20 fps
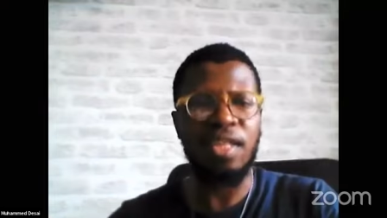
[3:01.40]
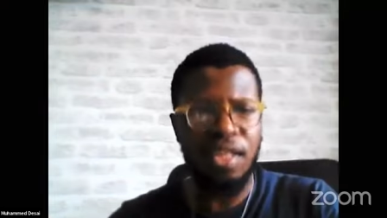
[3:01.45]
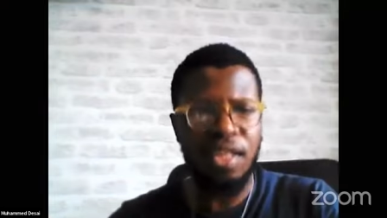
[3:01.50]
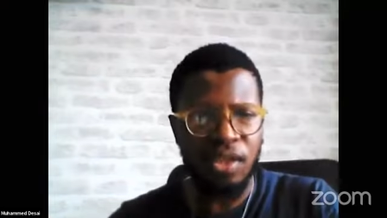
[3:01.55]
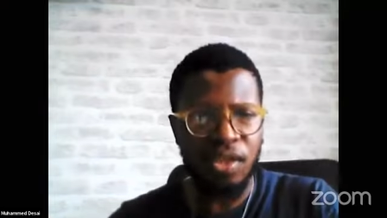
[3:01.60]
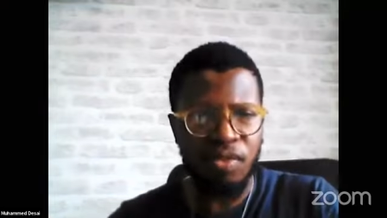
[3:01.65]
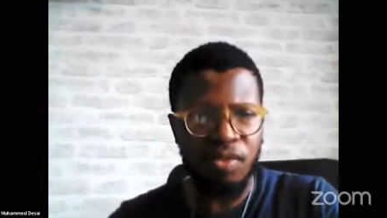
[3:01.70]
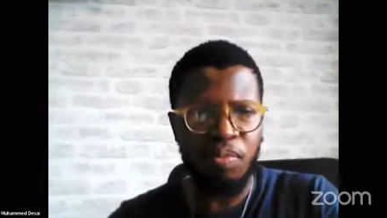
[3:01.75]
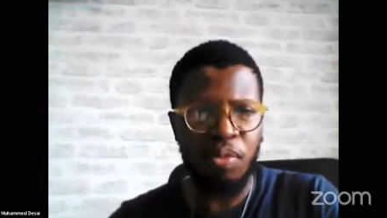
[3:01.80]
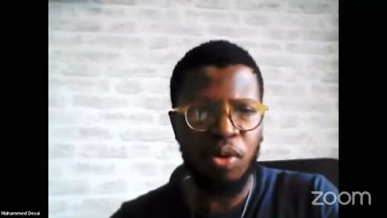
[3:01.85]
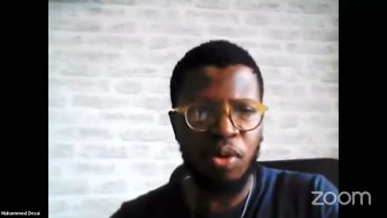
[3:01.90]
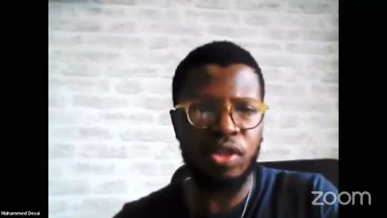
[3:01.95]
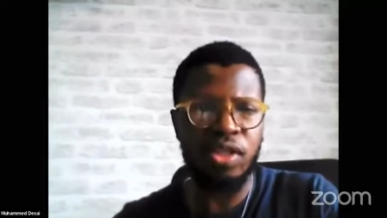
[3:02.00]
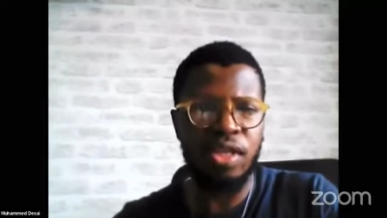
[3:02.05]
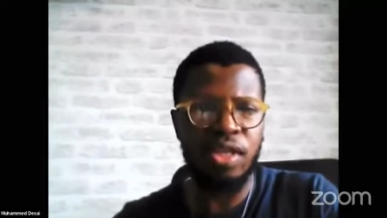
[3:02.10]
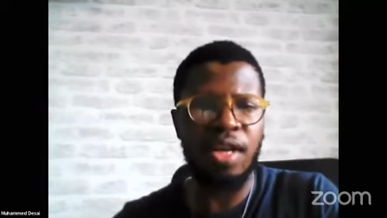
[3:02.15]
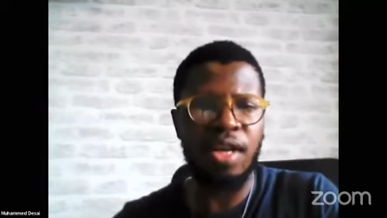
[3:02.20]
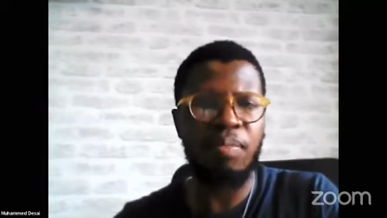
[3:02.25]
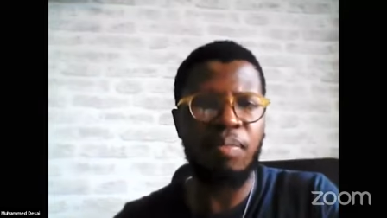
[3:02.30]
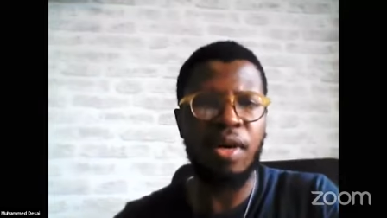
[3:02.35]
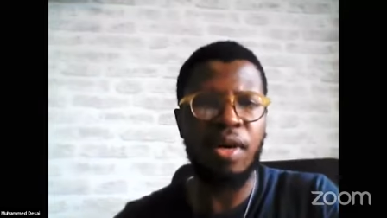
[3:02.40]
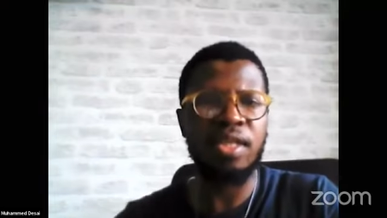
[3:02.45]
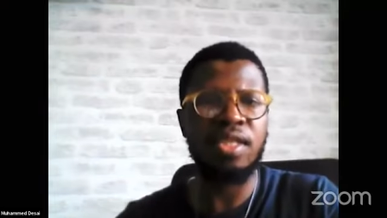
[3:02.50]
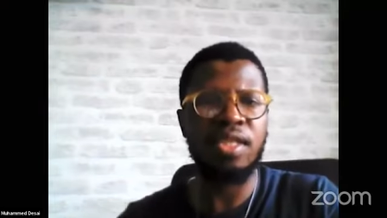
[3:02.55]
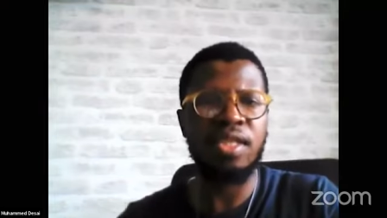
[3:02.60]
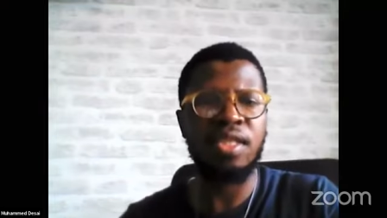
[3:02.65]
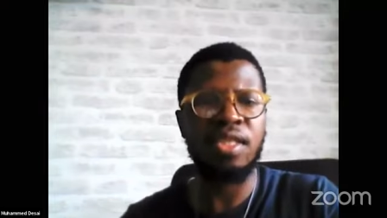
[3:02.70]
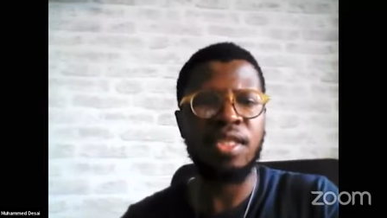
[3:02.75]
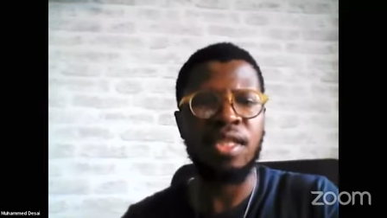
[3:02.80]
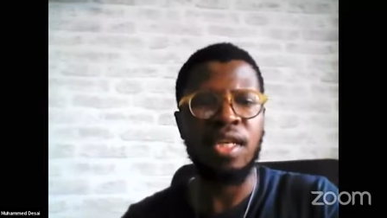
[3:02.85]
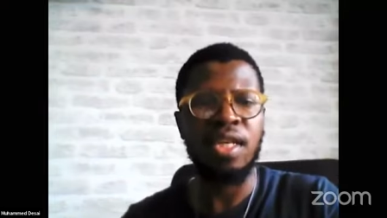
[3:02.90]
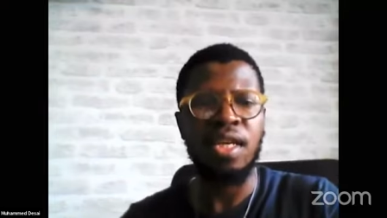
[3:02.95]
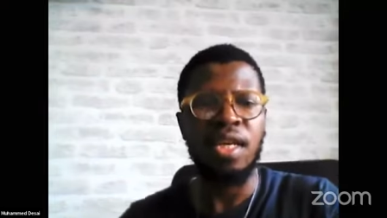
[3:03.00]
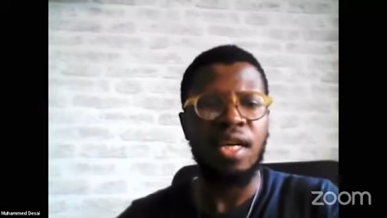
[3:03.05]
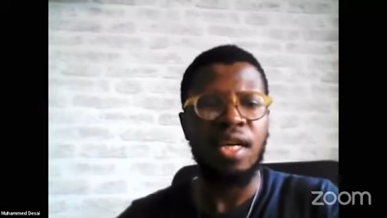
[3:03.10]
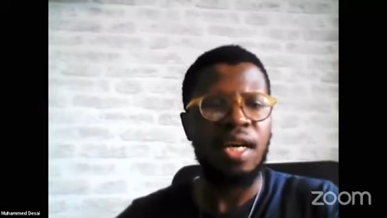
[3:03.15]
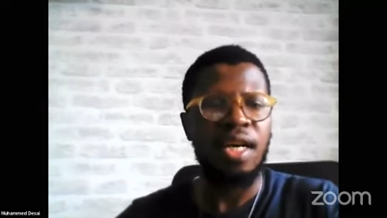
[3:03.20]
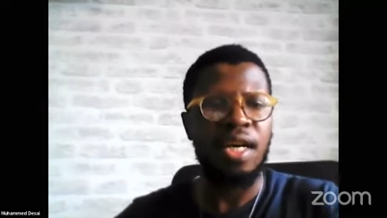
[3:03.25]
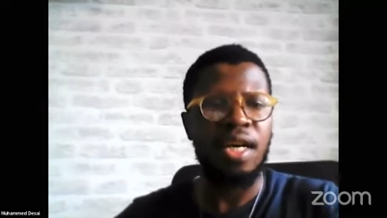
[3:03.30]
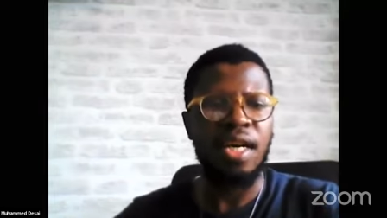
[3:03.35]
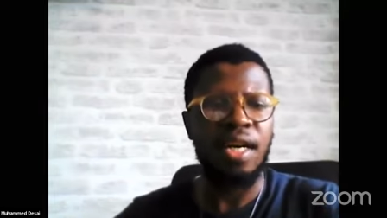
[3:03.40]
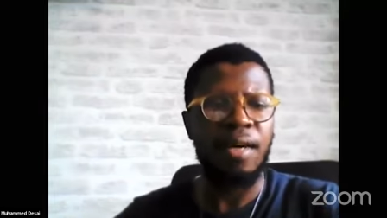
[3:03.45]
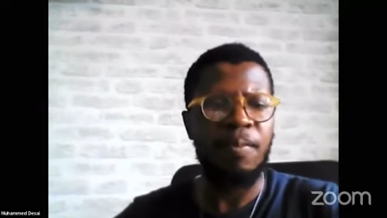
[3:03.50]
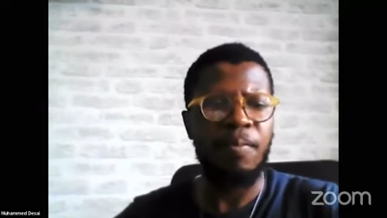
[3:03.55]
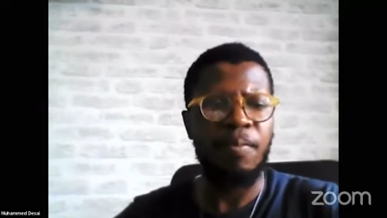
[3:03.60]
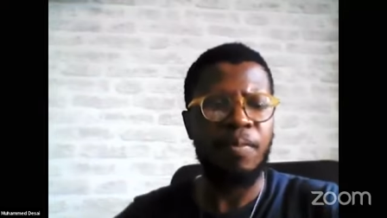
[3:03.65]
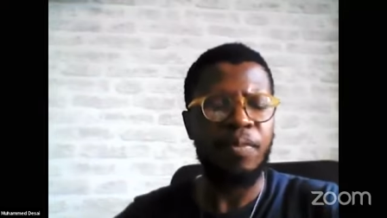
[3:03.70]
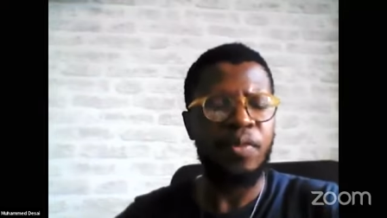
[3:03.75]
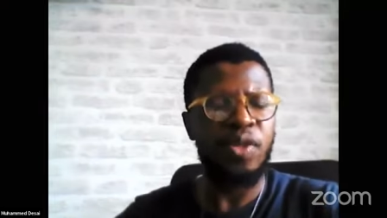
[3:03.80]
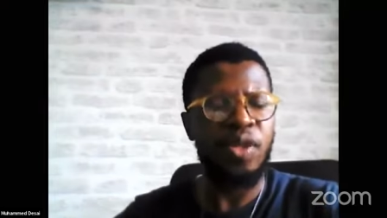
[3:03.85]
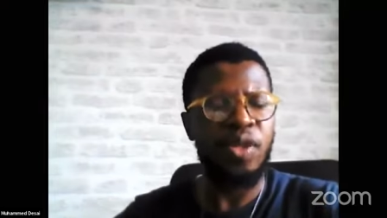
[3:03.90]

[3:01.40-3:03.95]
leaders of political parties, um,